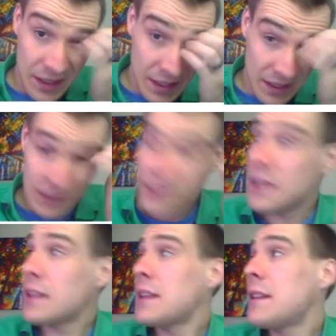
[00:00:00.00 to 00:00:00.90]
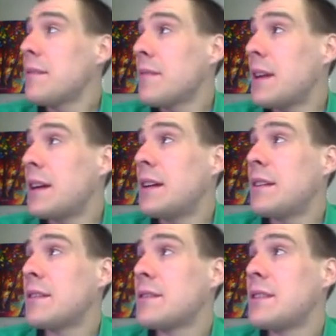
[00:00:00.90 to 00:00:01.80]
So to calculate it,
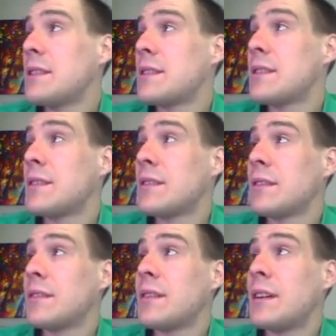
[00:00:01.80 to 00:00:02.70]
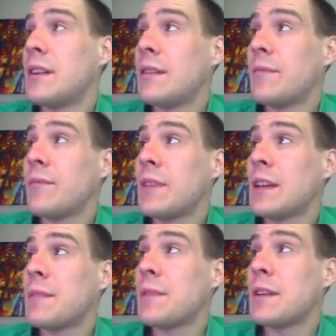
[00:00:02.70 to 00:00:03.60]
there's this
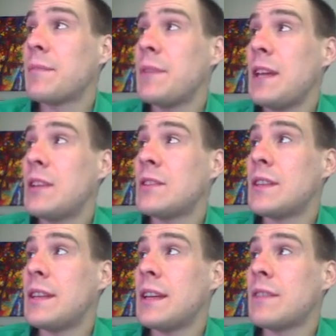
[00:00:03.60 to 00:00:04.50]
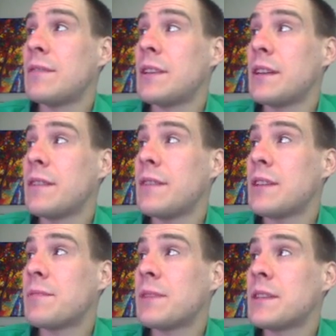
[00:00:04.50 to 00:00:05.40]
thing up here. pH is the negative log of
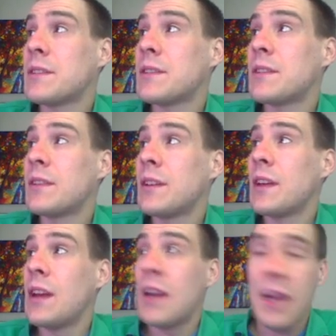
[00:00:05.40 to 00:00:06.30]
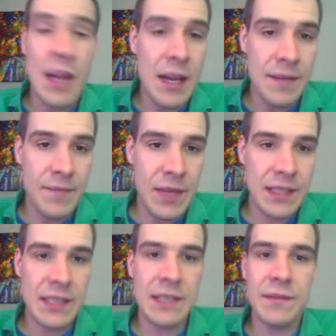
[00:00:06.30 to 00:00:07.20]
H plus.
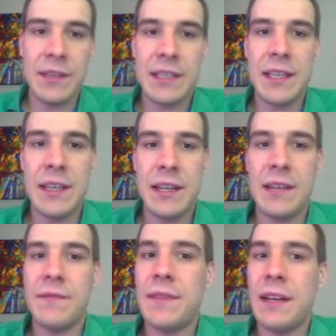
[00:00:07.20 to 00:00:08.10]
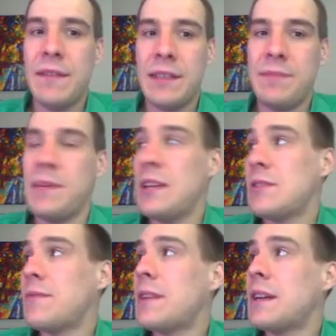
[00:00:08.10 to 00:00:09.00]
It's easy for like 10 to the negative 5, that's
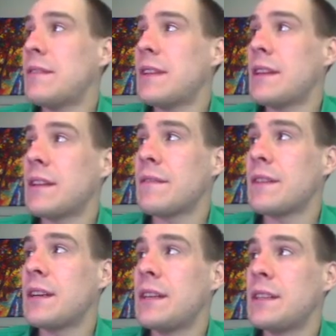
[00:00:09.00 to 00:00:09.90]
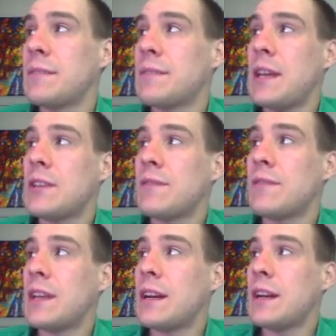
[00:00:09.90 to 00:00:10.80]
pH of 5. 10 to the negative 9 is a pH
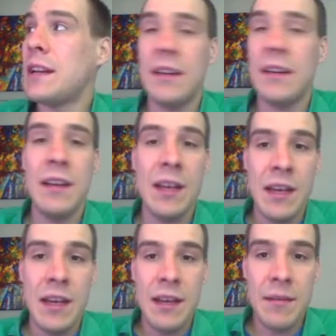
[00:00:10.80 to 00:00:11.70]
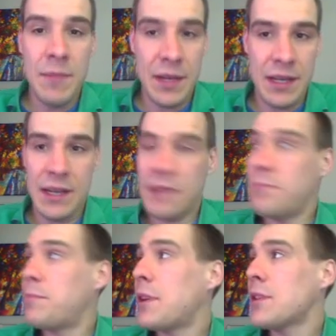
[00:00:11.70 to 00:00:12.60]
of 9.
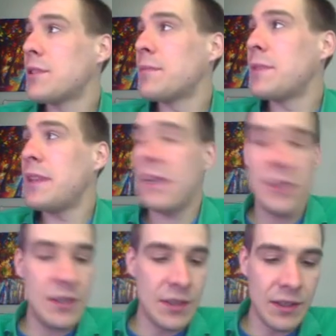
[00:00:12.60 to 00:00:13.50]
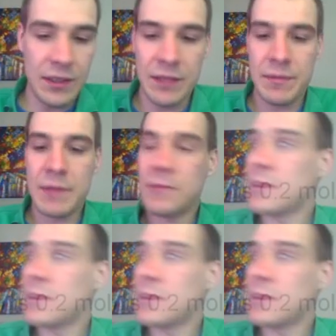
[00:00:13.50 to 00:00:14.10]
But partial pHs are a little bit more